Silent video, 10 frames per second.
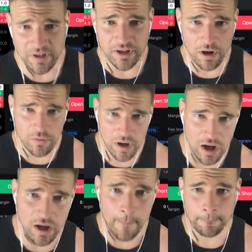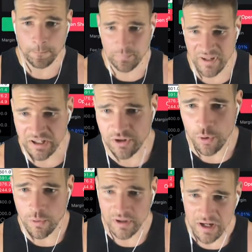go,
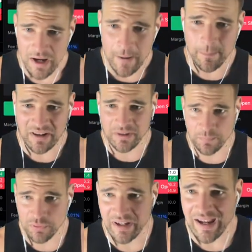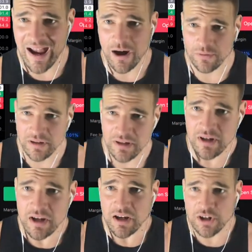Bitcoin about to break out.
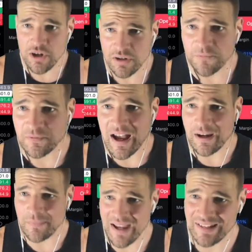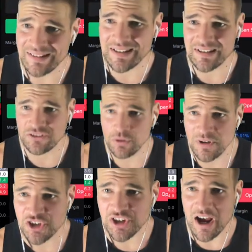Gonna fly, man, listen to me
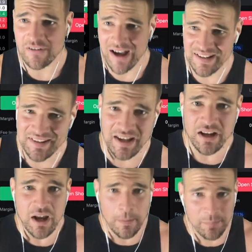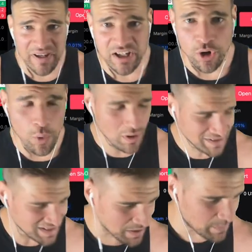shout. I said Bitcoin
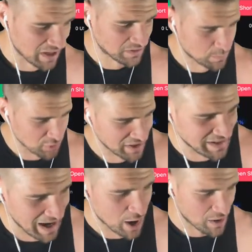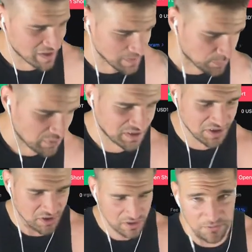is about to break out and the price is
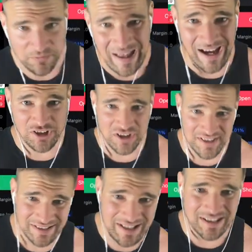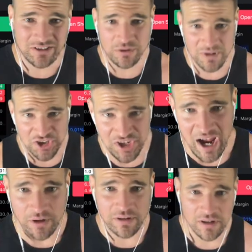gonna fly, just listen to me shout.